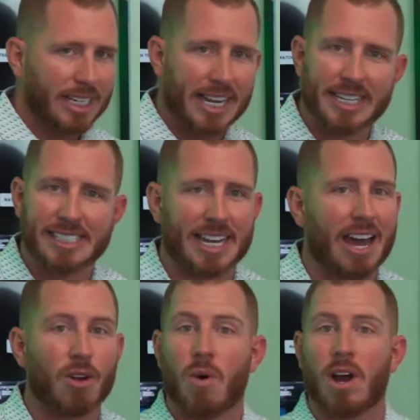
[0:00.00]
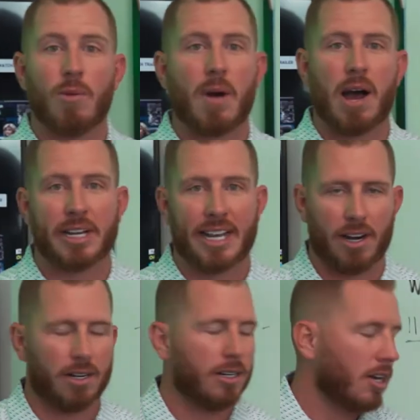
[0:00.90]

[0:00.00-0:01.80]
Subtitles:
and they say, I don't want Obamacare.